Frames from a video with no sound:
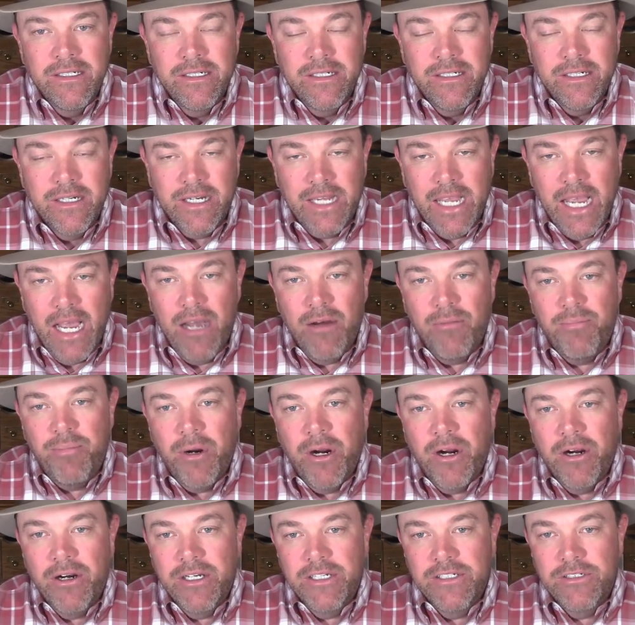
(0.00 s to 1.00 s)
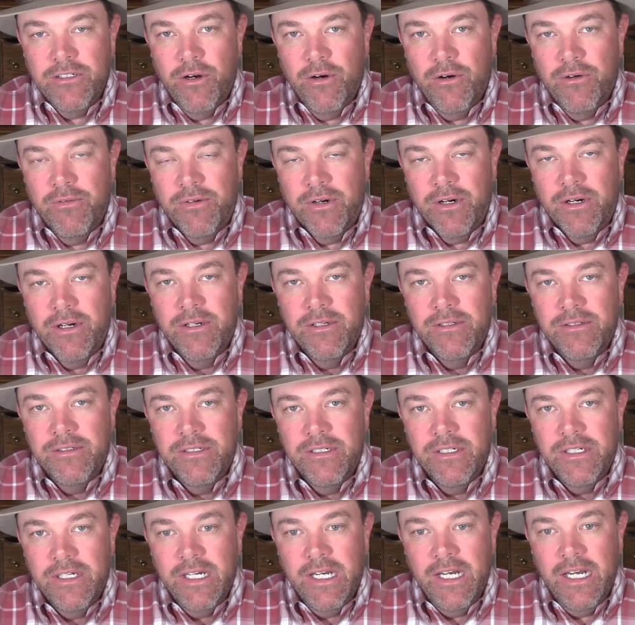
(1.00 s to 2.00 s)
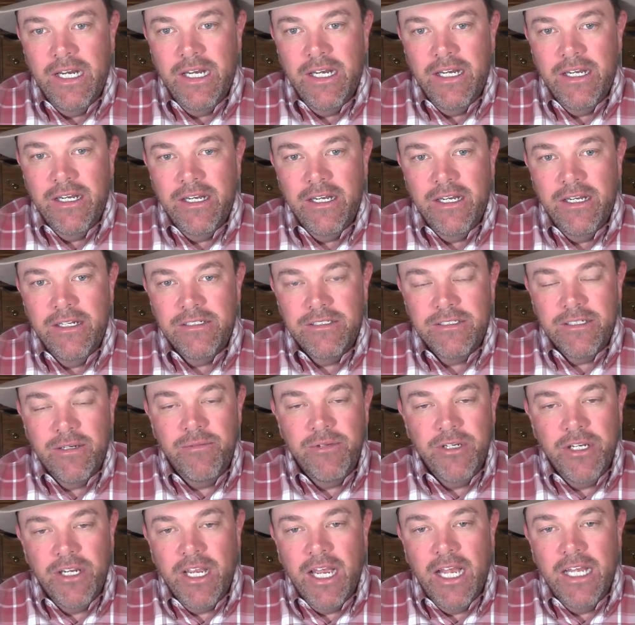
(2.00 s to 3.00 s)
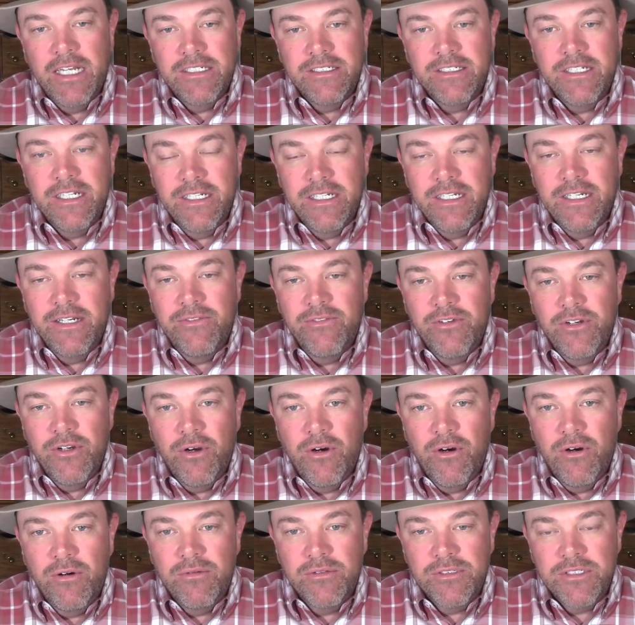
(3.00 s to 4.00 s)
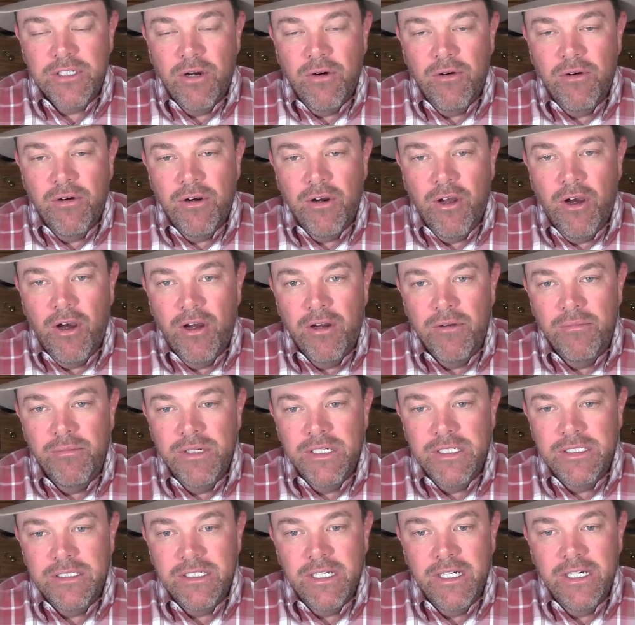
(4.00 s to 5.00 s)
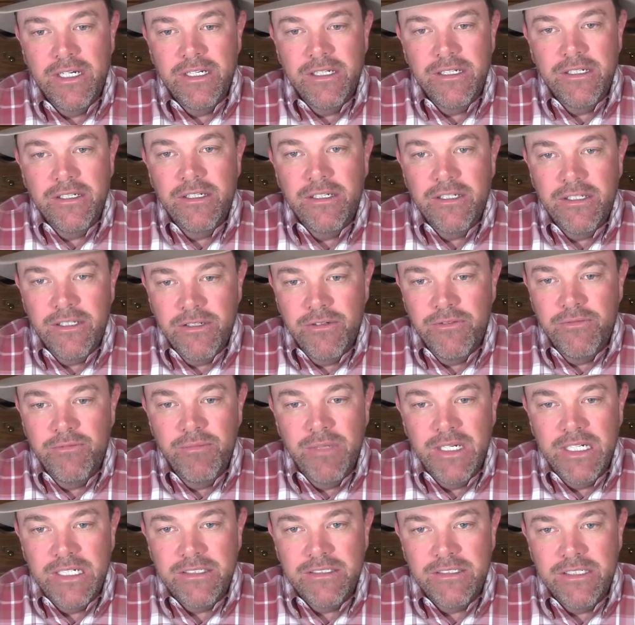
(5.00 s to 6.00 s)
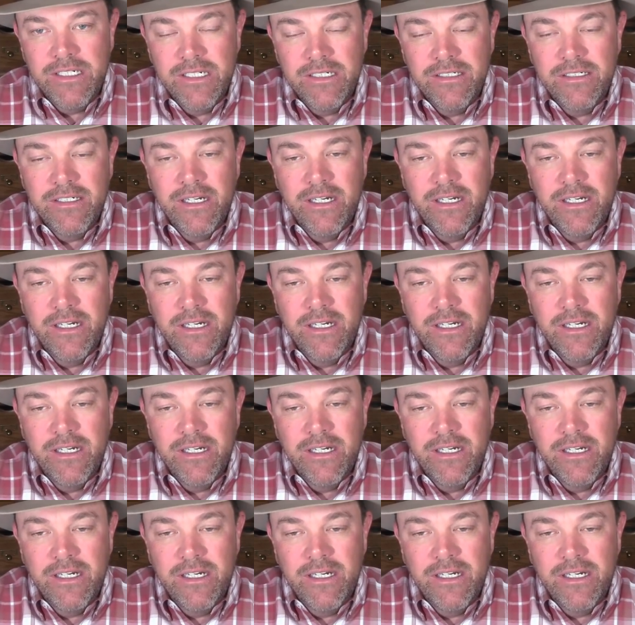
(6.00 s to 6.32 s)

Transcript: Your cow party's over. Some of you guys didn't even know what was going on, but you've missed it.